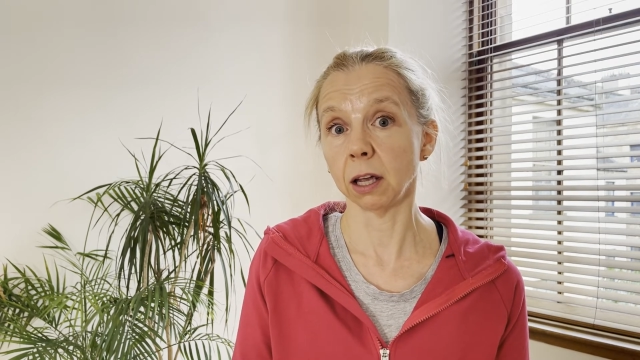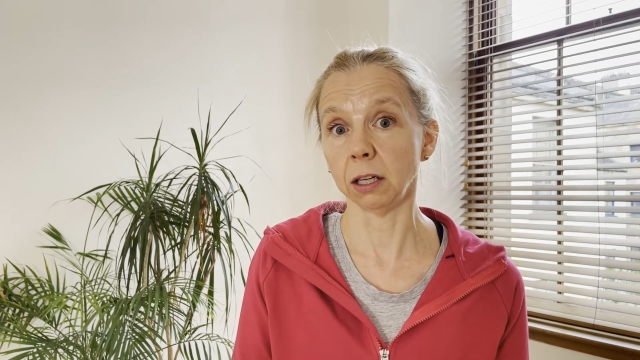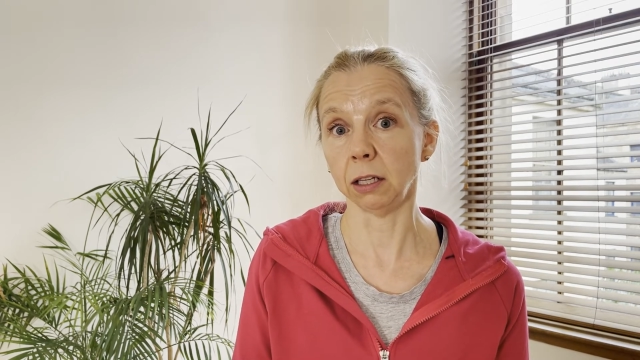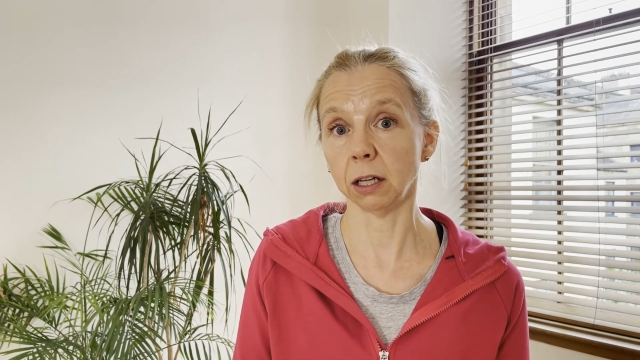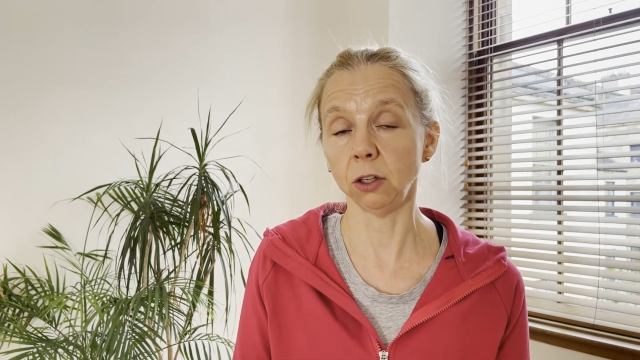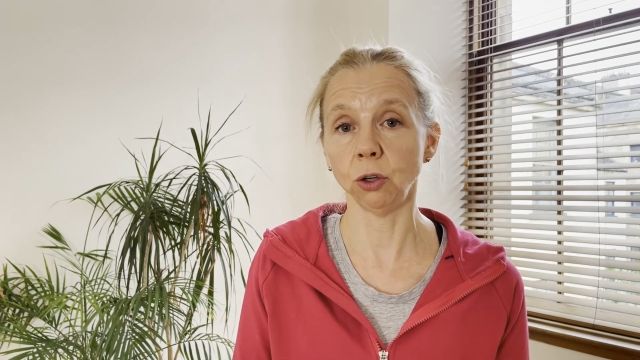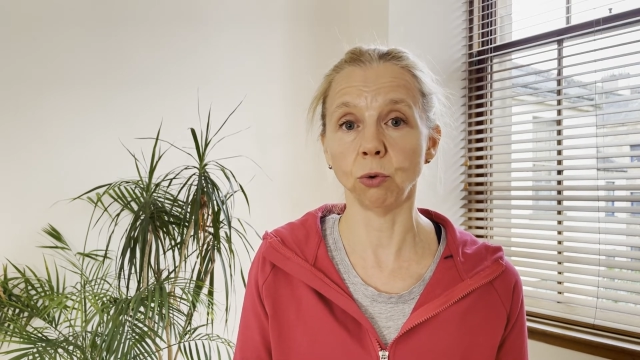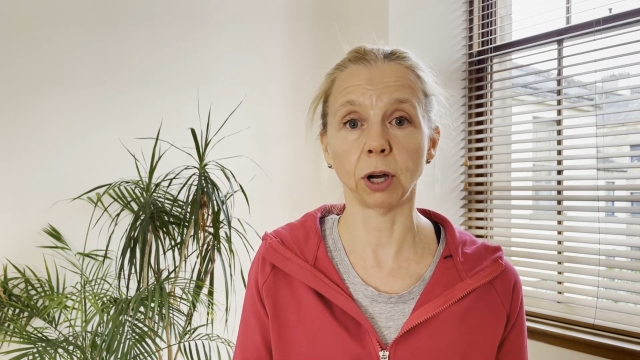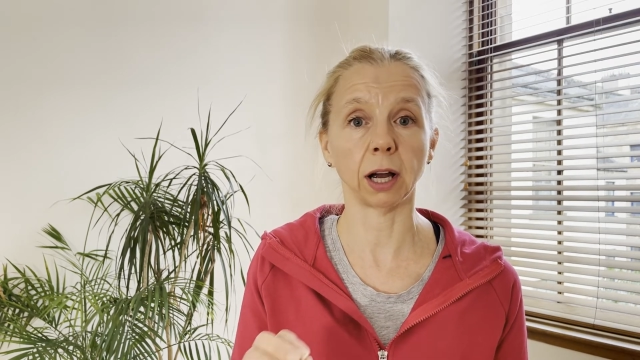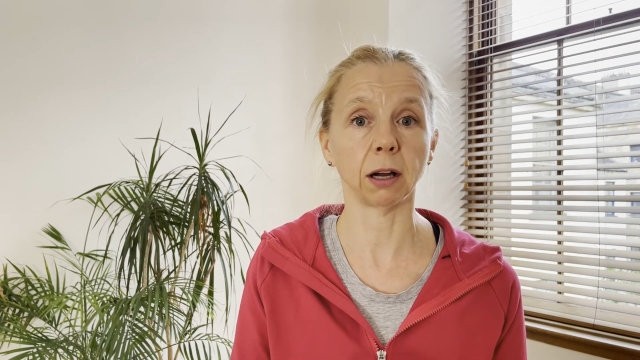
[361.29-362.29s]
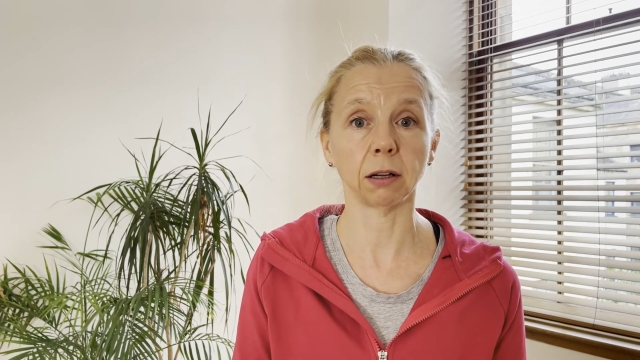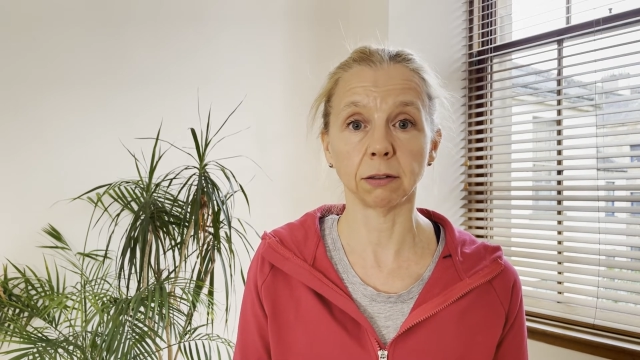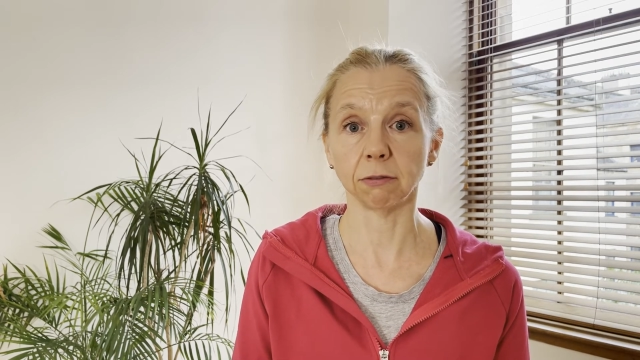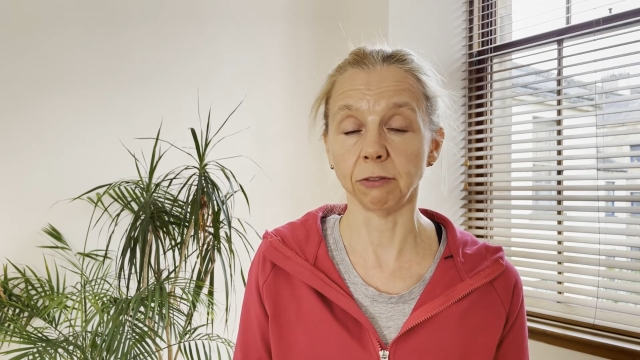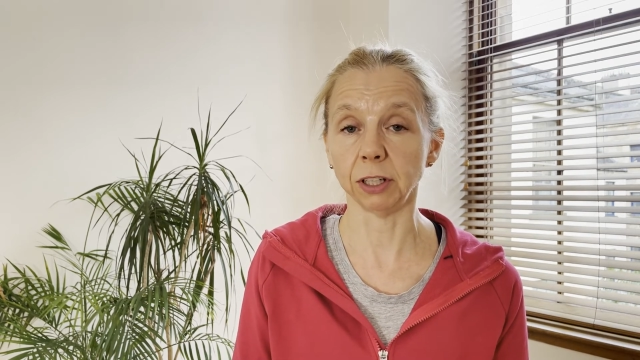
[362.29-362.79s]
Yin Yoga,
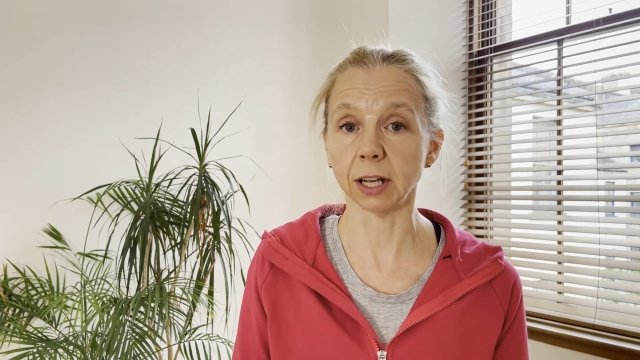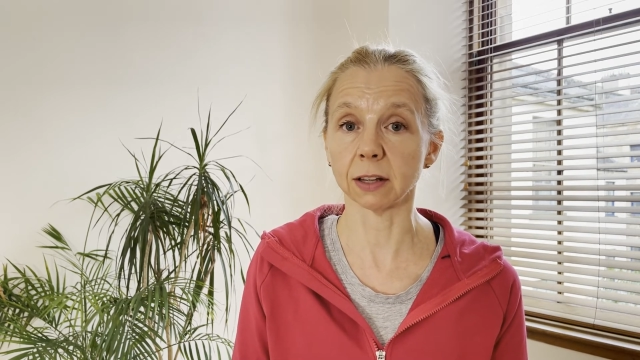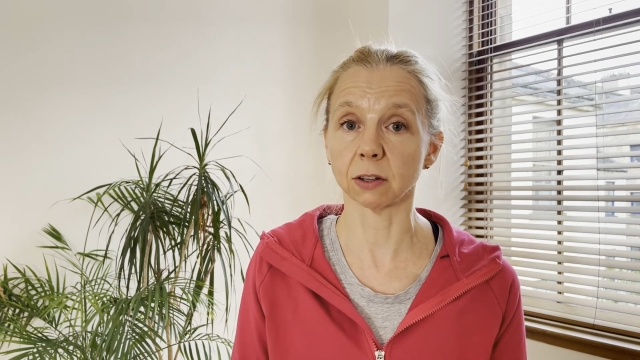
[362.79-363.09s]
Vinyasa